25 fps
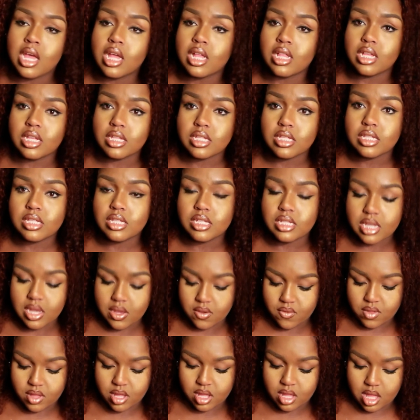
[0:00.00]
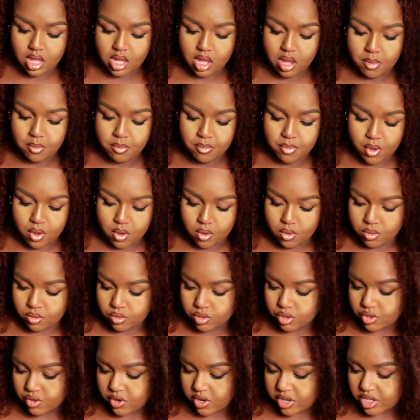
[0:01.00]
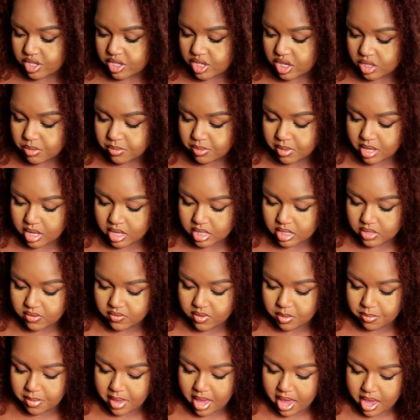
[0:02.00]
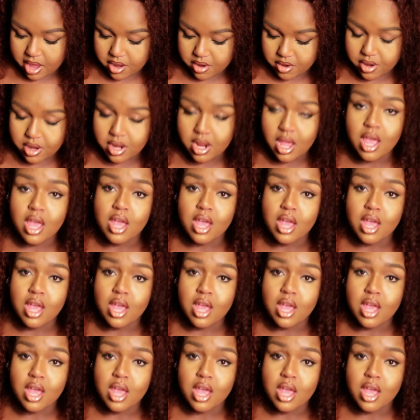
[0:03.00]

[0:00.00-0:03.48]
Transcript: this is definitely like a bold dress just because of the pattern